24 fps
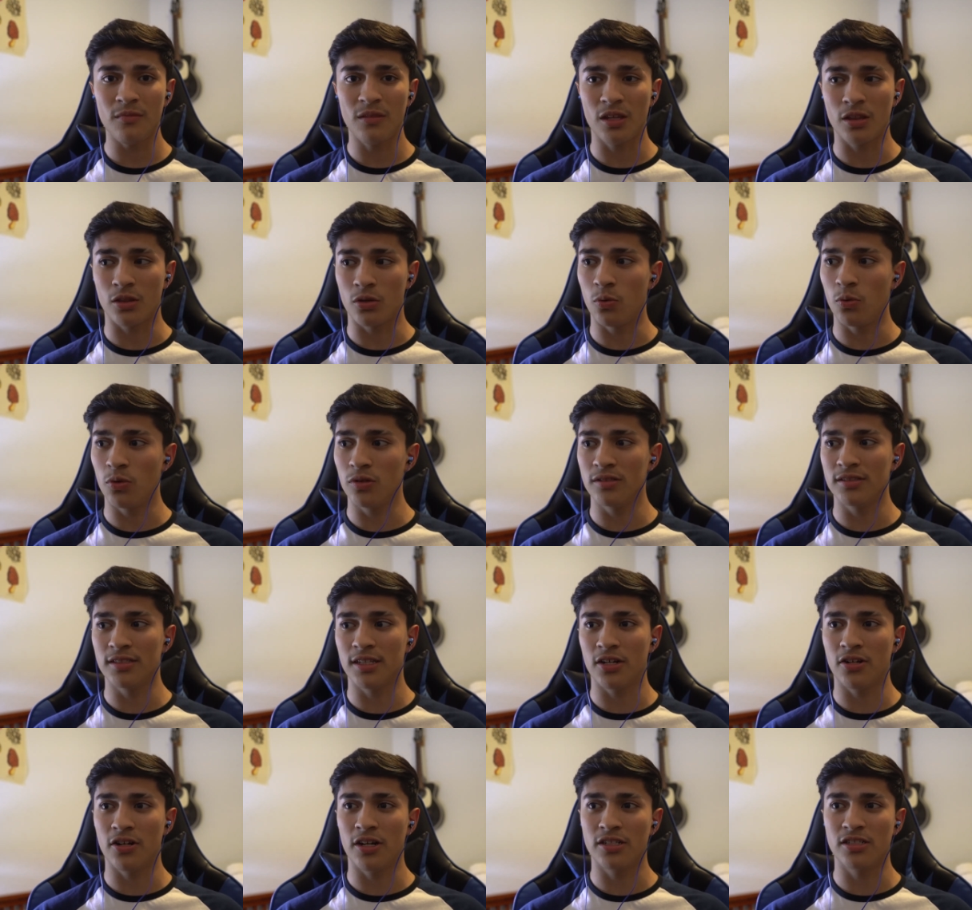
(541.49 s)
the ones
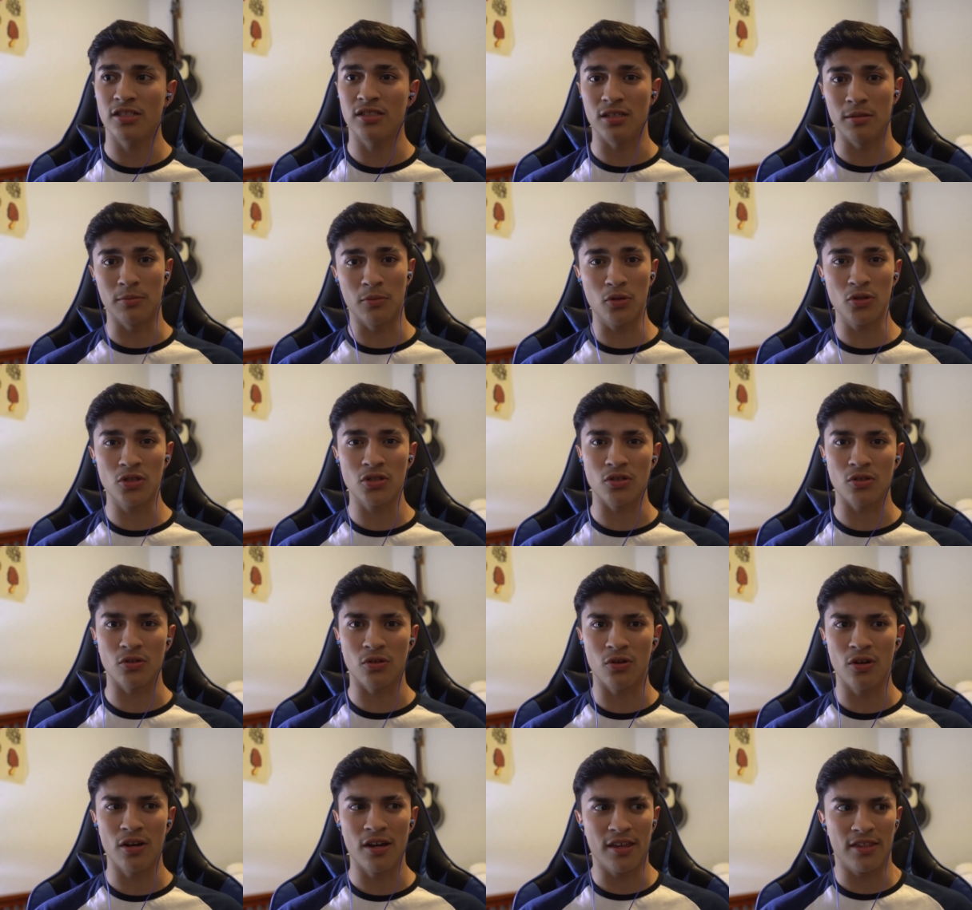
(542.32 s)
that are actually
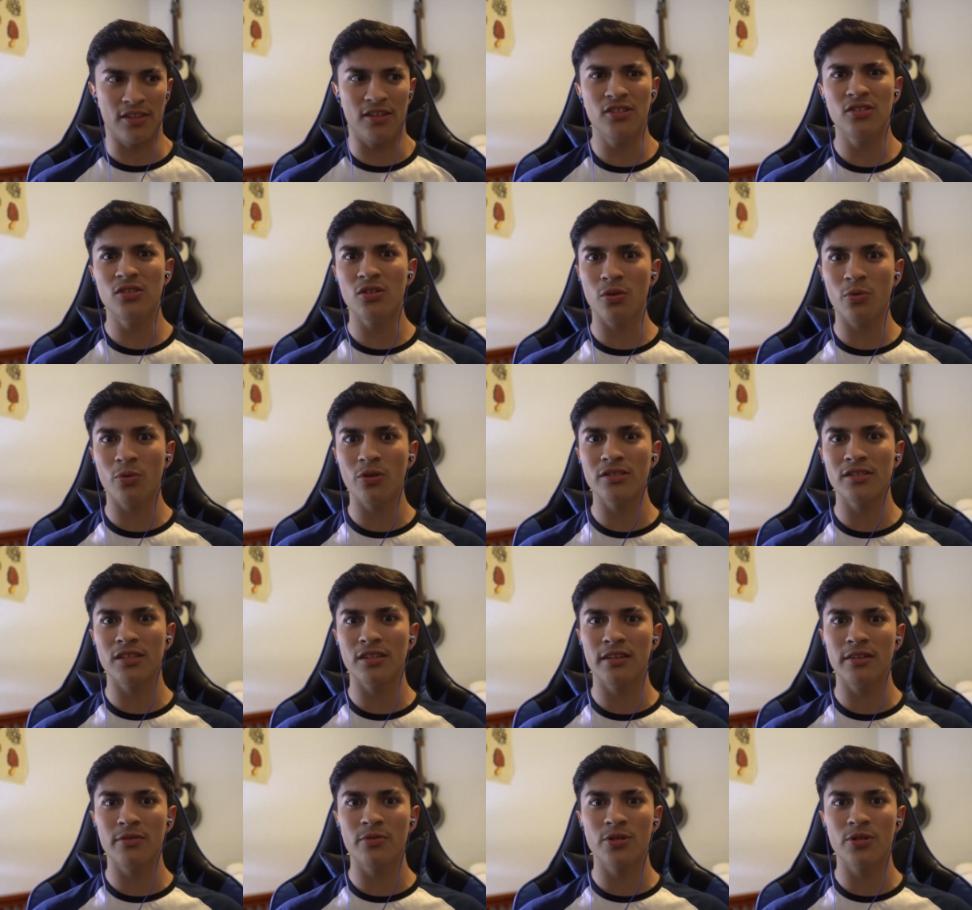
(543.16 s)
emotional, these are the ones that they